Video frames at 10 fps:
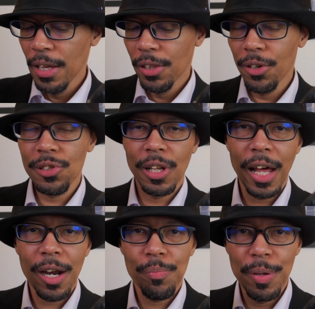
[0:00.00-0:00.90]
There's a
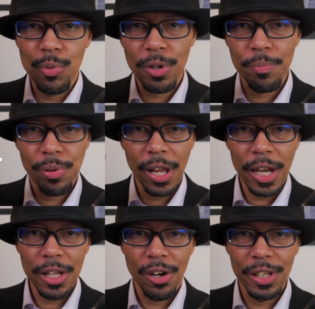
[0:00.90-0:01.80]
lot of people
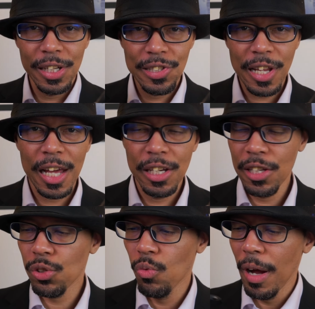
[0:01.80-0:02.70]
complaining on the
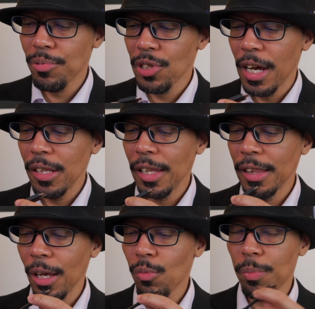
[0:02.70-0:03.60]
SanDisk website
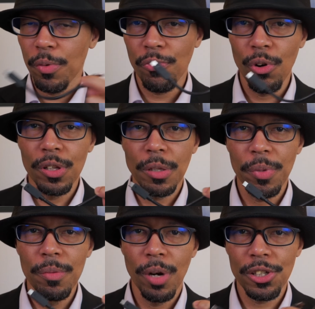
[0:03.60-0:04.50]
that they would prefer it to
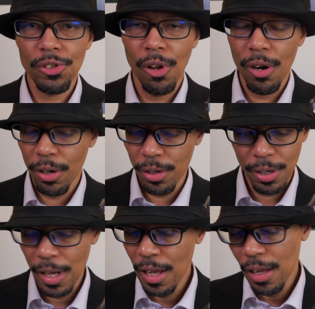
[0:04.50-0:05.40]
be much
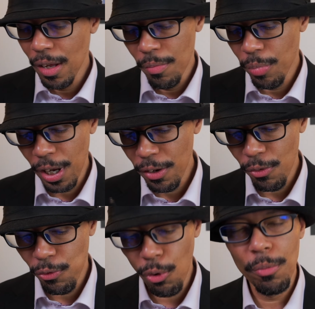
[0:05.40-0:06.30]
longer.
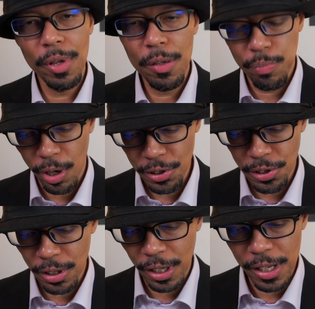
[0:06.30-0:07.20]
But for me
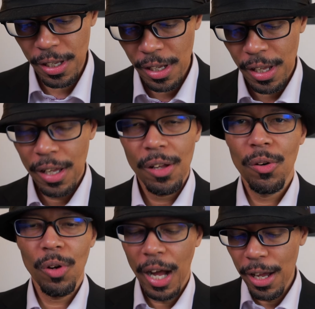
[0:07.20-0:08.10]
personally,
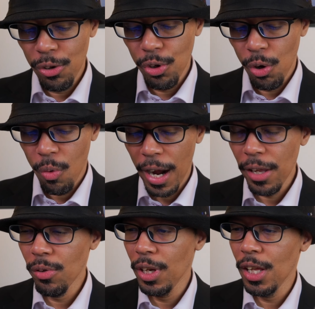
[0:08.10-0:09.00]
I don't know why
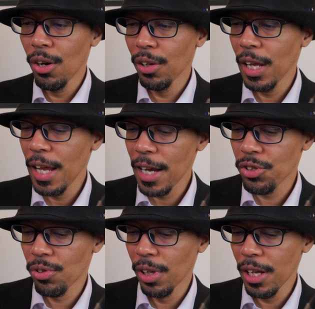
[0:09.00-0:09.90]
you need all that
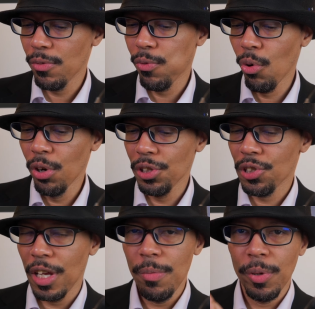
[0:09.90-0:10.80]
extra length for.
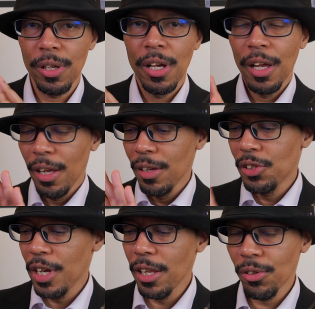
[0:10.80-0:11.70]
Just keep it
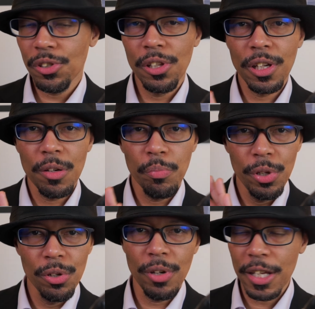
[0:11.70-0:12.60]
tethered to the
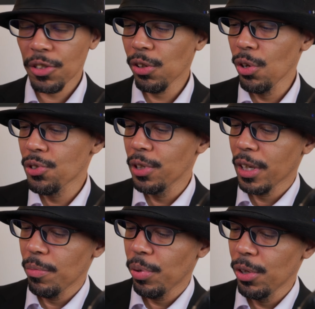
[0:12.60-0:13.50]
computer, as close to the
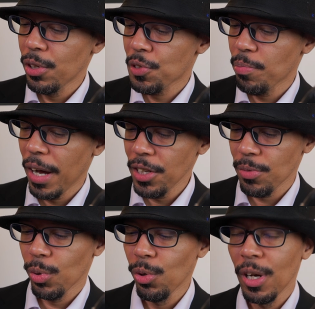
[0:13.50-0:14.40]
computer as
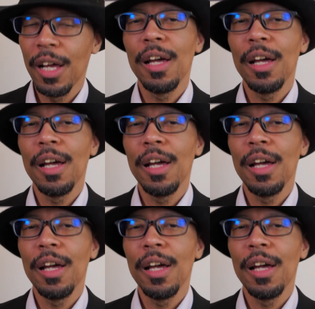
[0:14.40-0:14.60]
possible.